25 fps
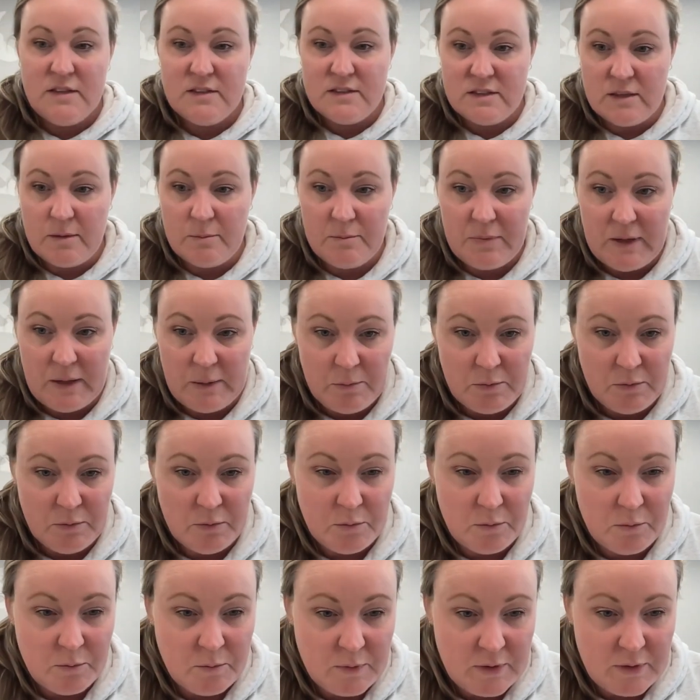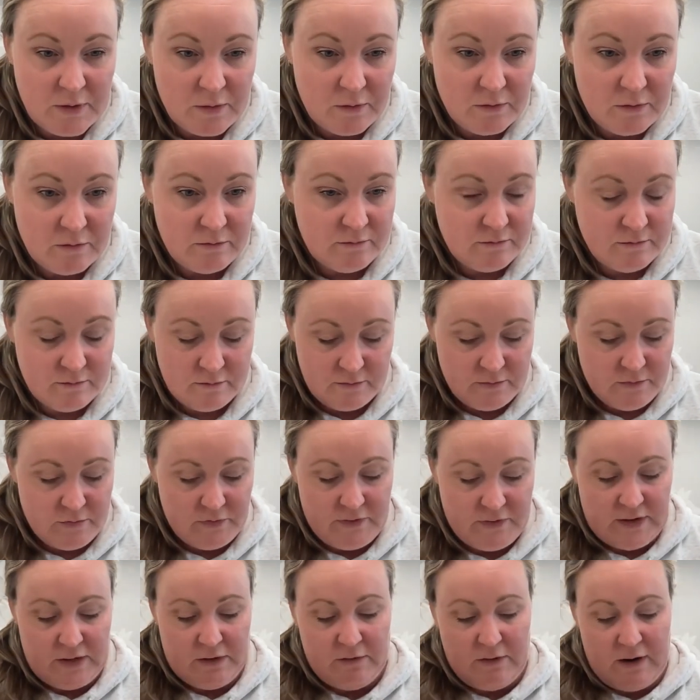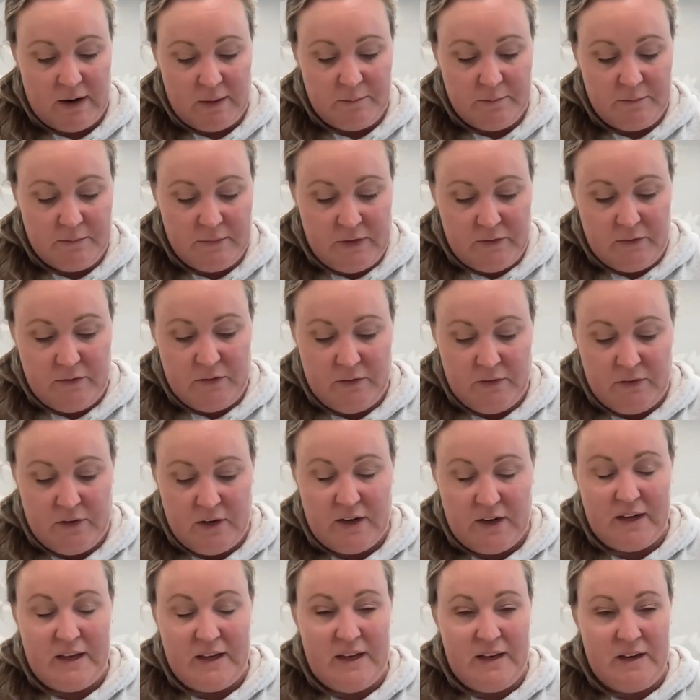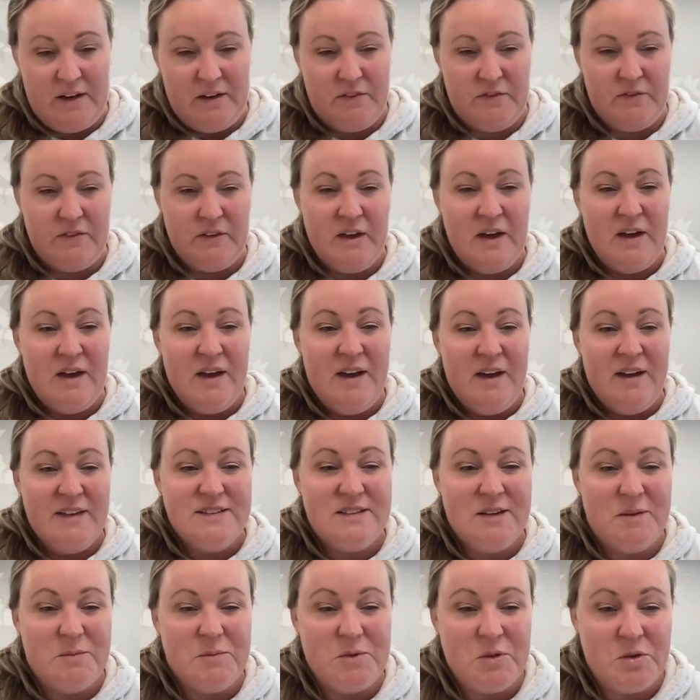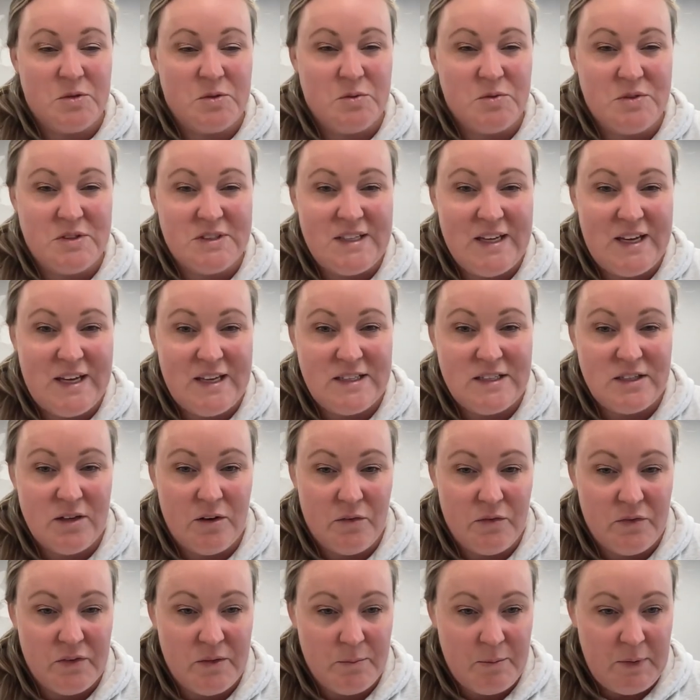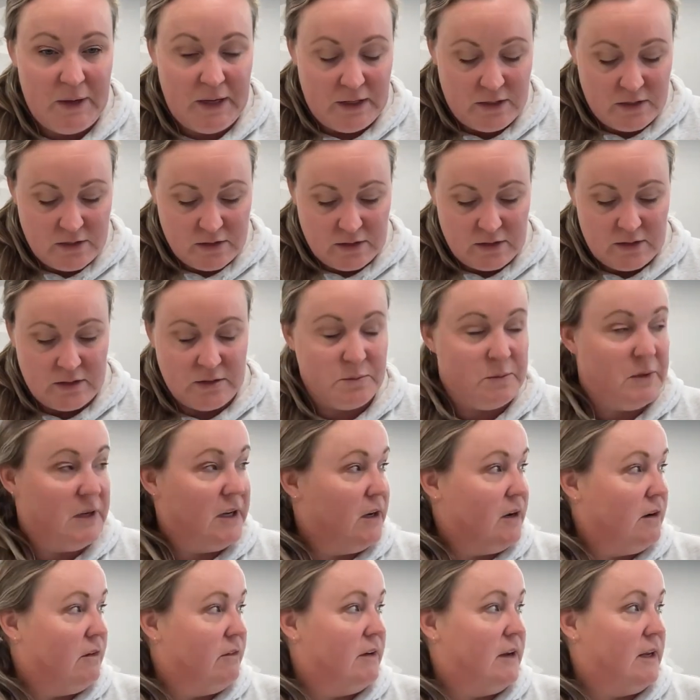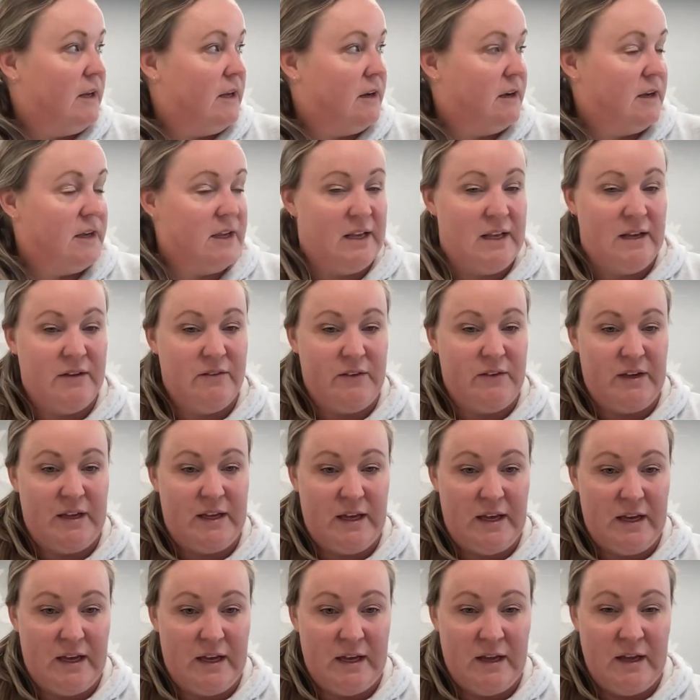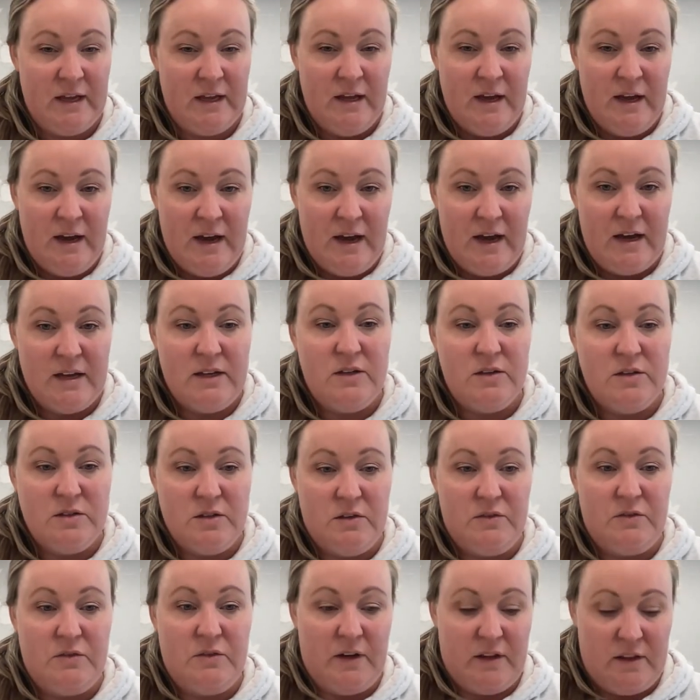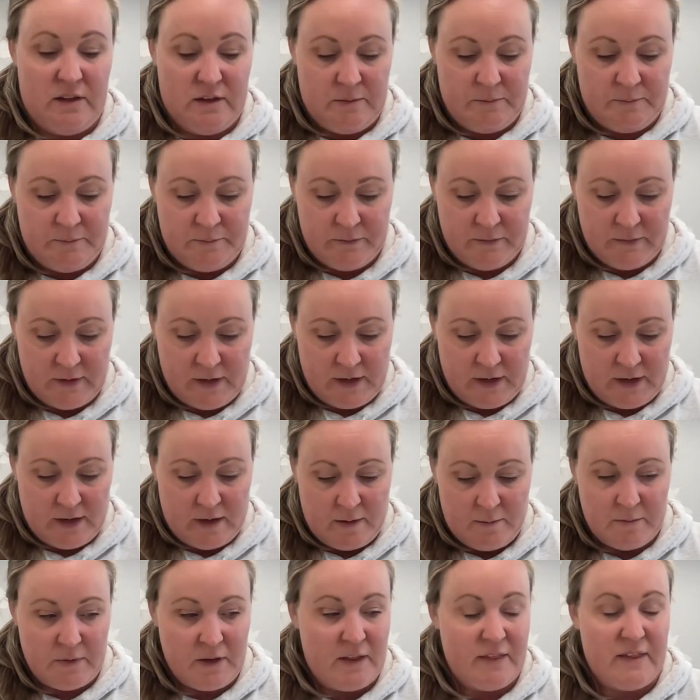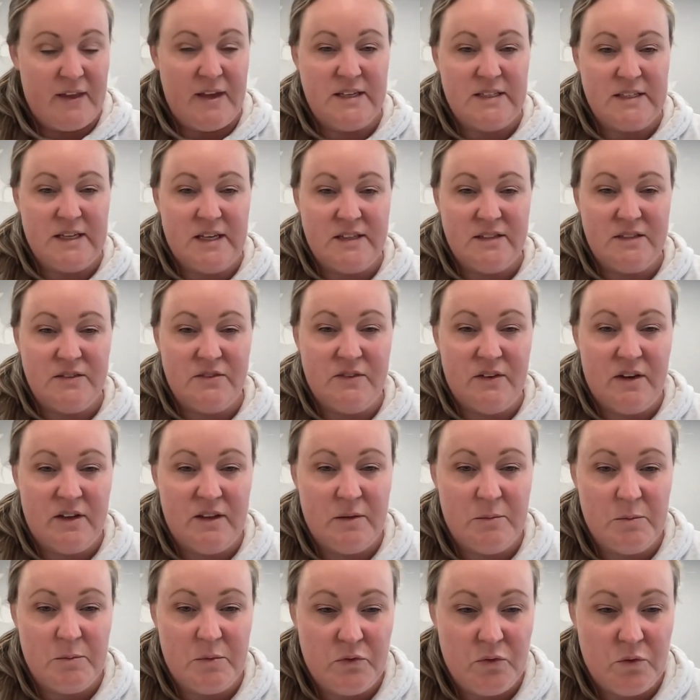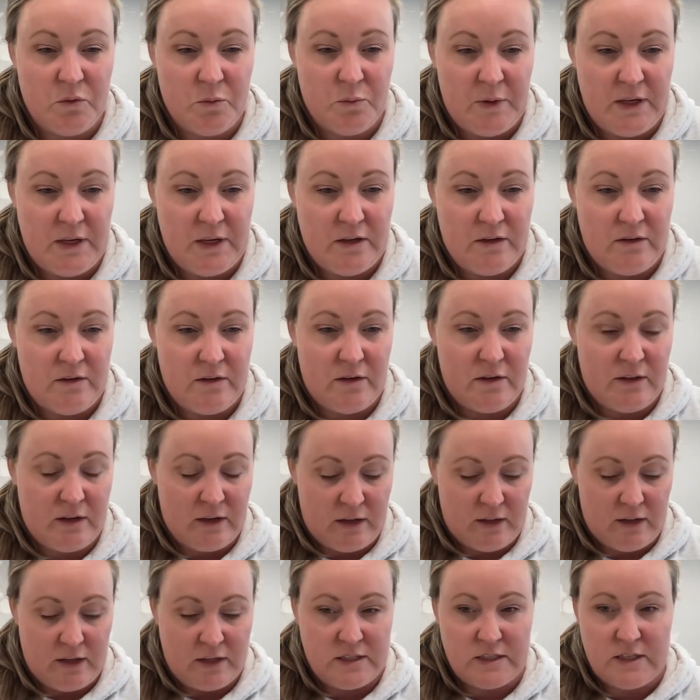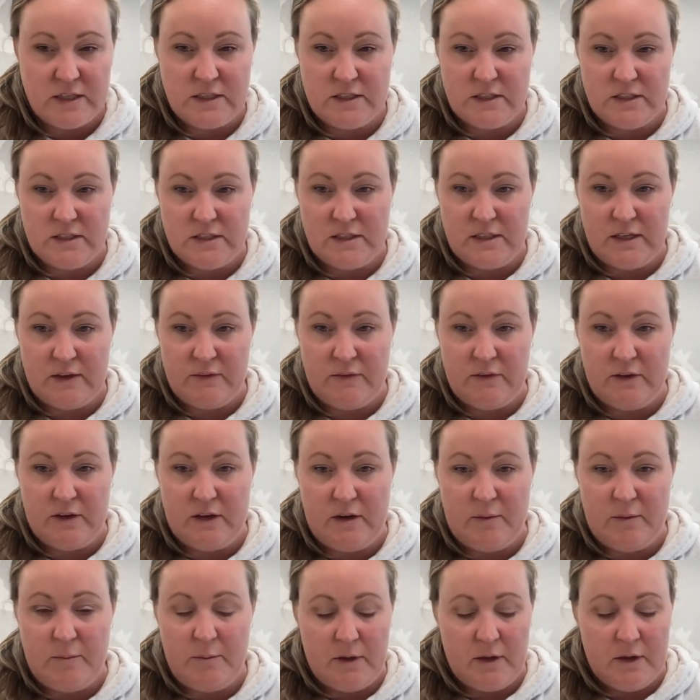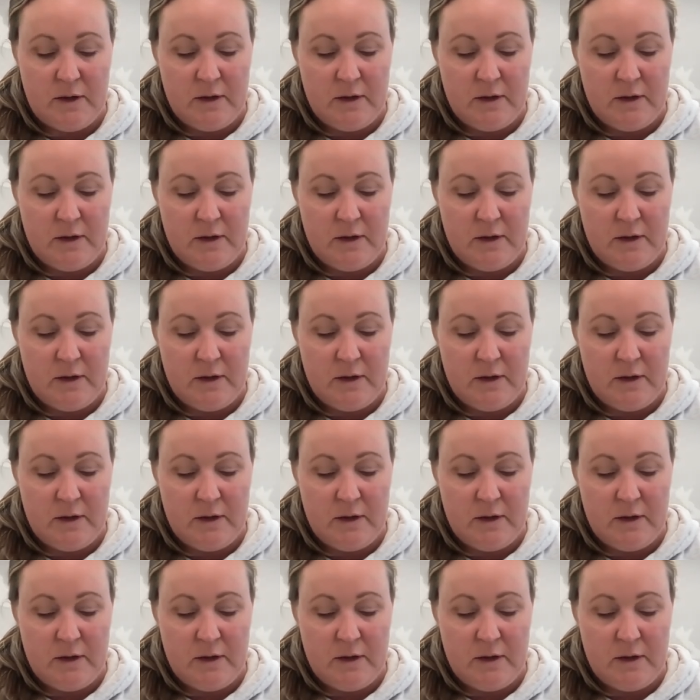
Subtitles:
Some people will free crab if you're lucky enough. Some dogs will just eat it off the beach because we are really lucky living here, and you do find them. And they tend to find them before we do, don't they? They tend to snaffle it up.